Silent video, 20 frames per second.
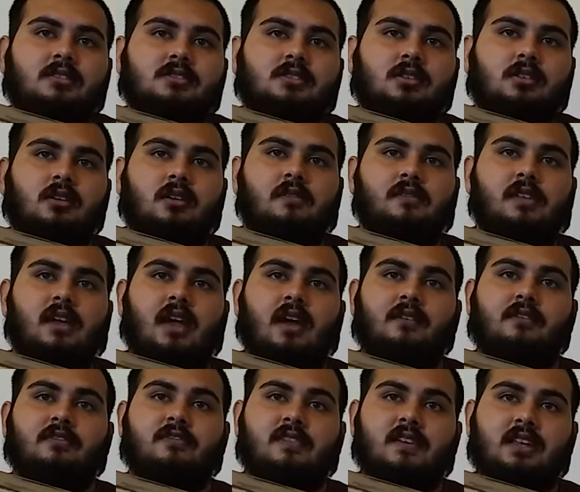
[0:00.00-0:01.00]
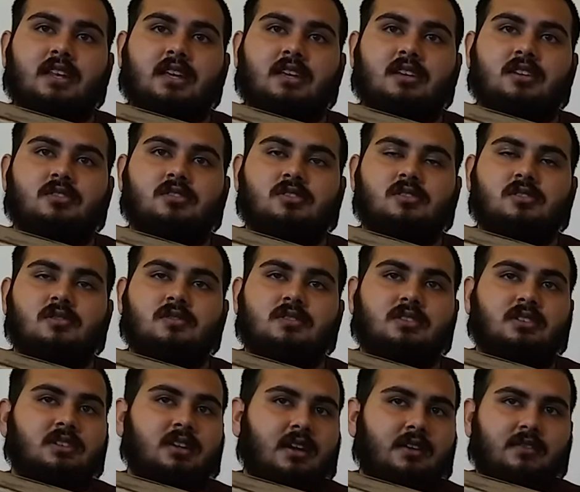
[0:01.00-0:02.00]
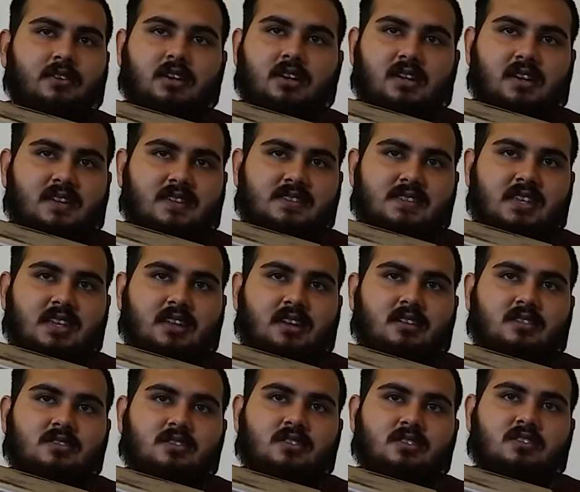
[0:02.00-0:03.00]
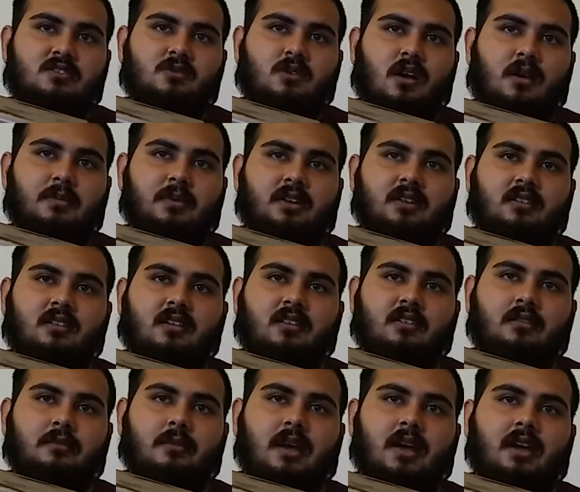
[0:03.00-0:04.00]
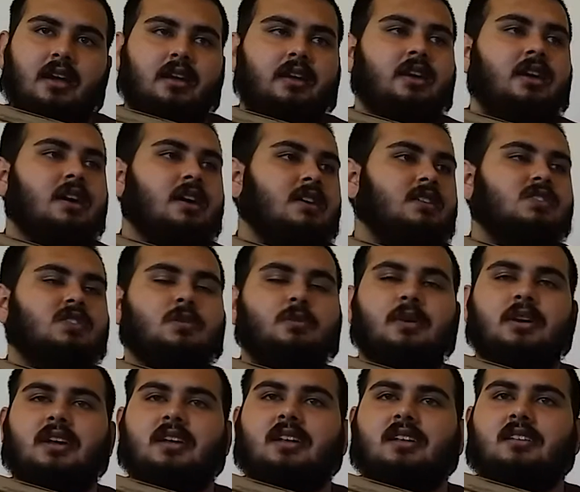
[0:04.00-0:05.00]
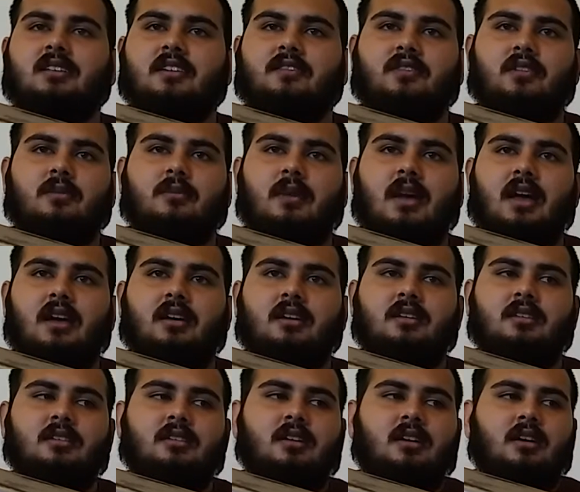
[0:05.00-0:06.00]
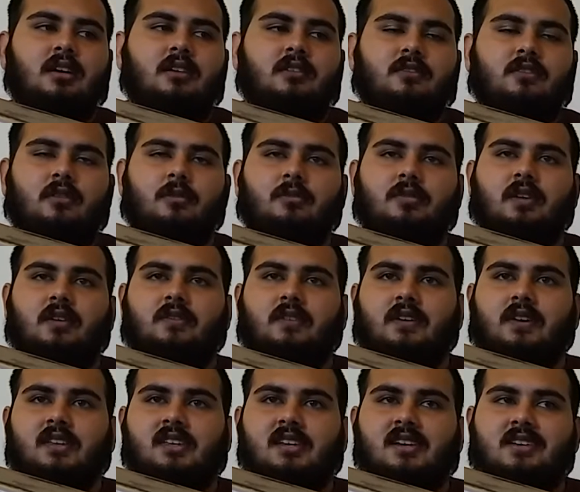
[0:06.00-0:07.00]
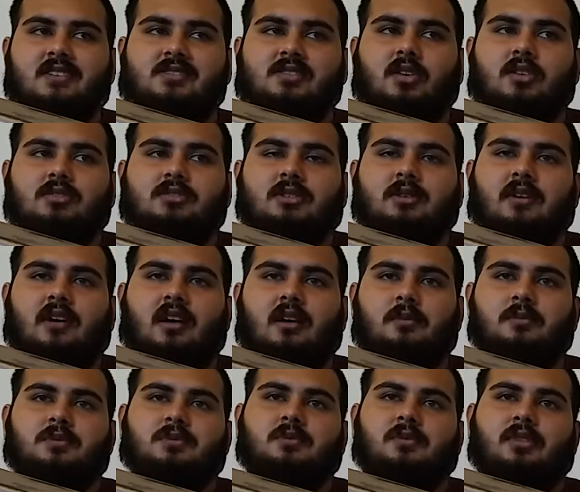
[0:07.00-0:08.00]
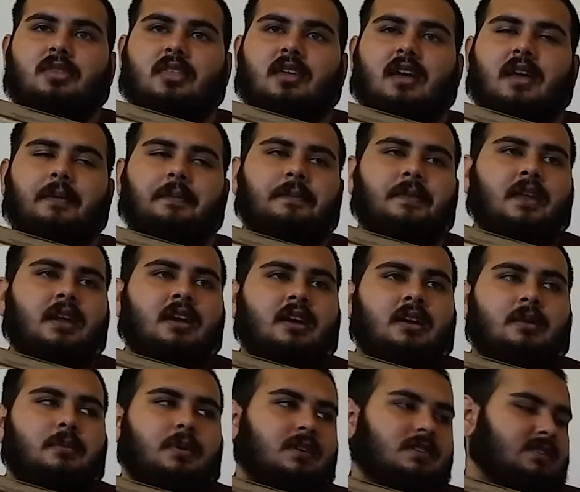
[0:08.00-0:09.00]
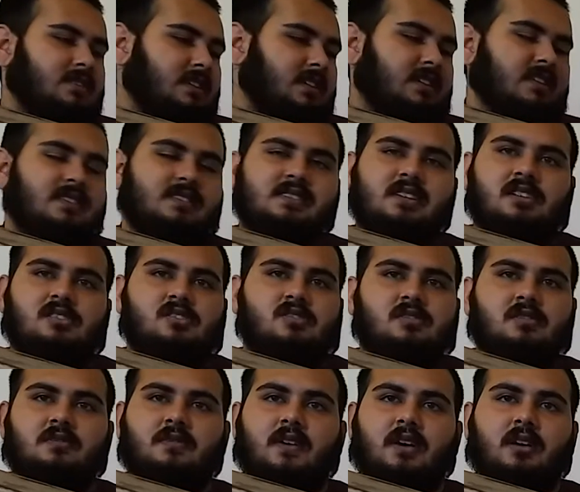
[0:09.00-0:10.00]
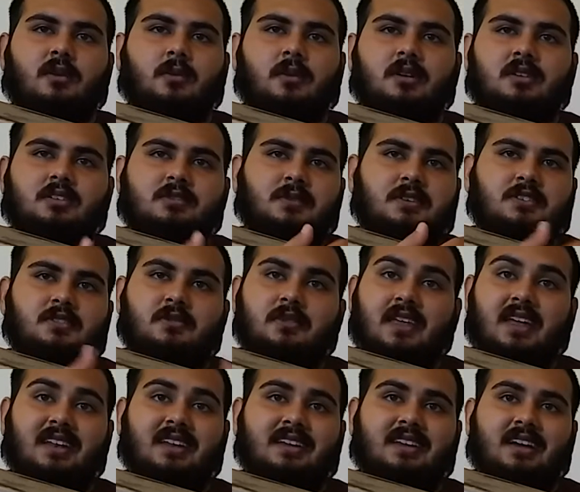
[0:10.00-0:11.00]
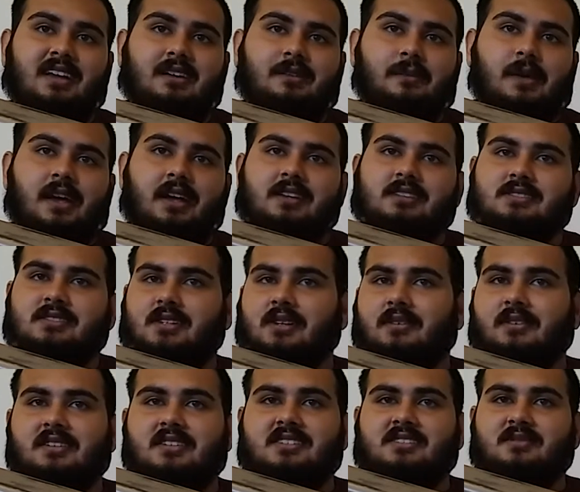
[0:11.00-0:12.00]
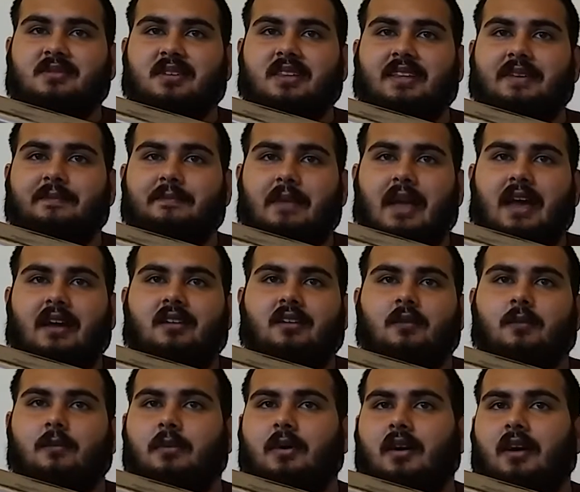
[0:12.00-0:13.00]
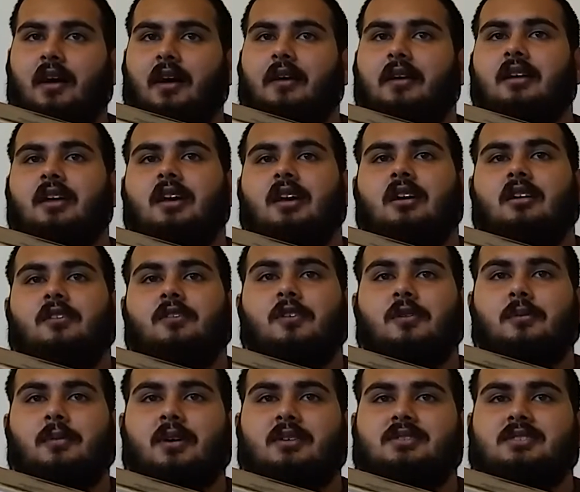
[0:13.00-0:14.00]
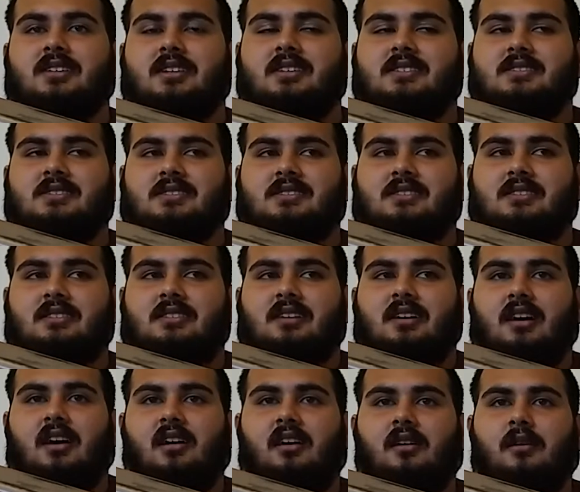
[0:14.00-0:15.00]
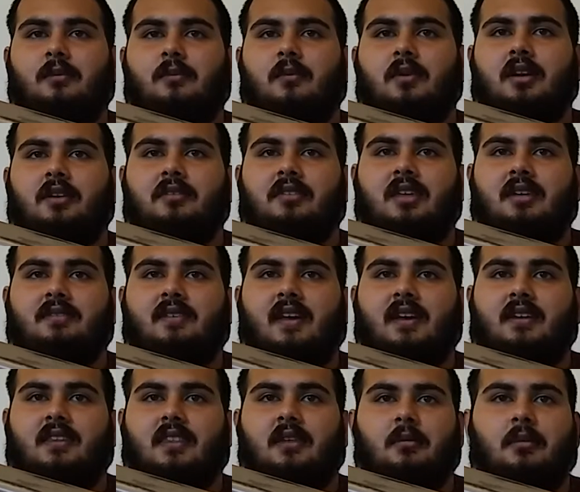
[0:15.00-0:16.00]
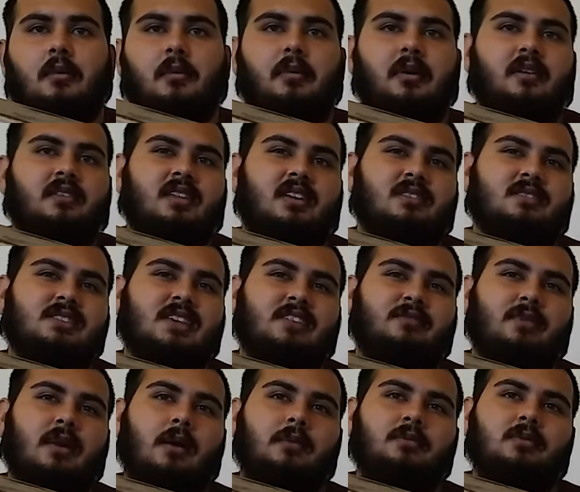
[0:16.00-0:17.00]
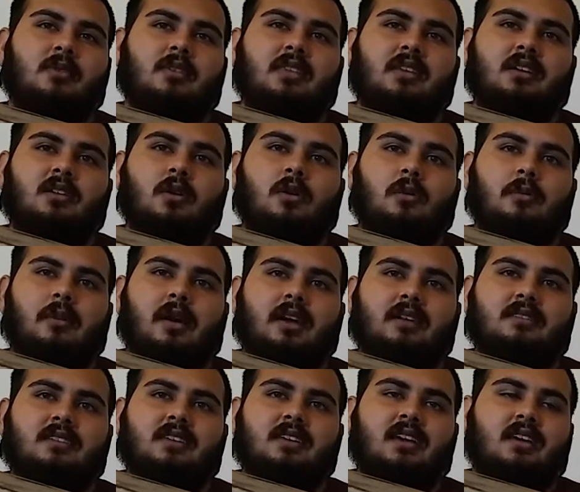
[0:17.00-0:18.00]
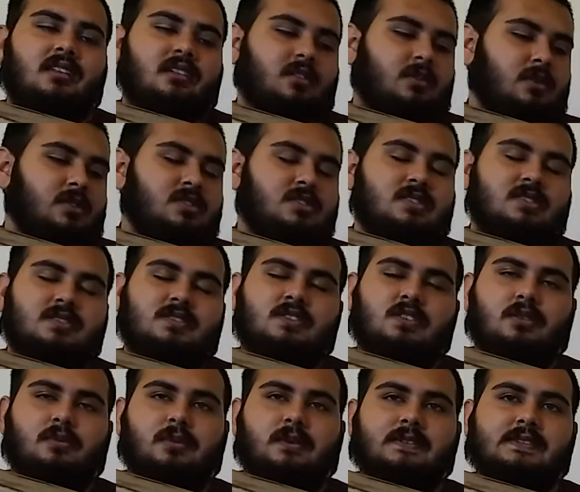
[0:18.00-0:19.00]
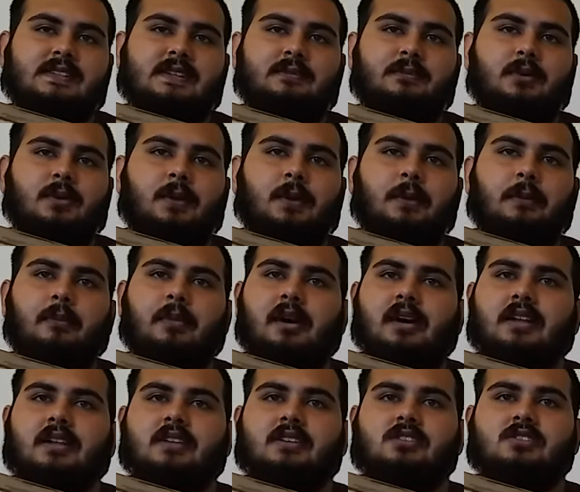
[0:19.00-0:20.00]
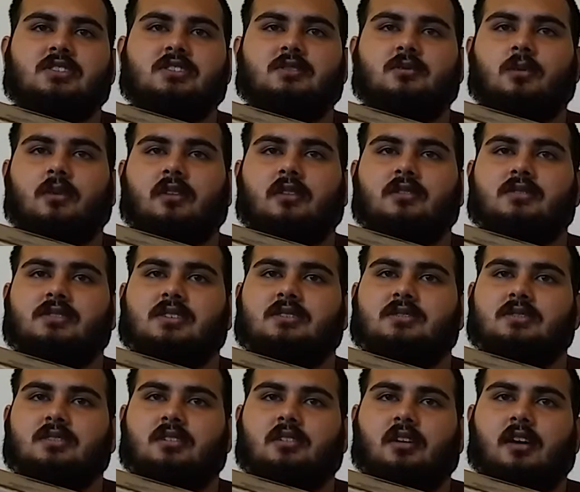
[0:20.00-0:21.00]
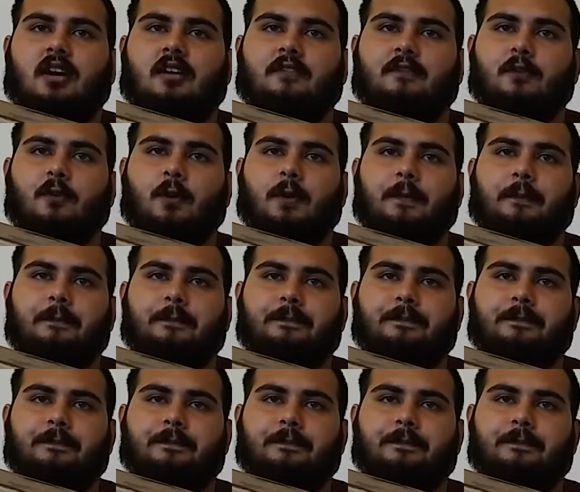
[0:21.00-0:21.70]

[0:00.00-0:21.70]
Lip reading: So if they have feeding issues, you're never going to see it until you swap in another mag. So bringing a different mag from different guns also helps with that. Personally, this gun shoots very well, especially with any kind of mag, so it doesn't really matter. But for most guns, whenever they're taking them apart, they usually have problems with it going back together, which is super simple, but it's just one of those things to look out for.